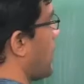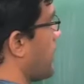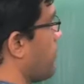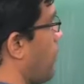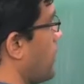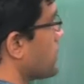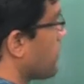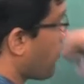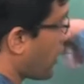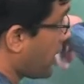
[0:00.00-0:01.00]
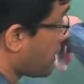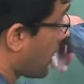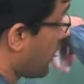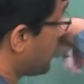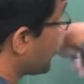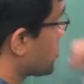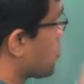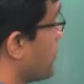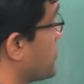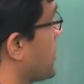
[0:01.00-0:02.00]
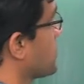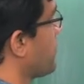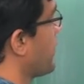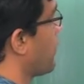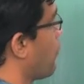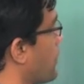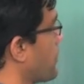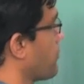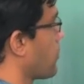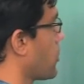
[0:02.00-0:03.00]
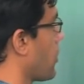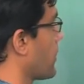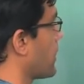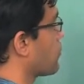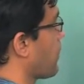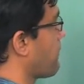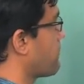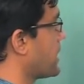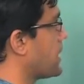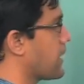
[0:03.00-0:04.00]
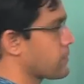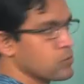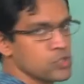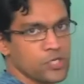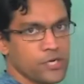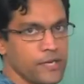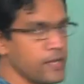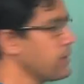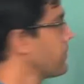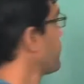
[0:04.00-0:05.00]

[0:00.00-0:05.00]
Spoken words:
I want the following conditions to be satisfied. I want my polynomial to have degree at most d,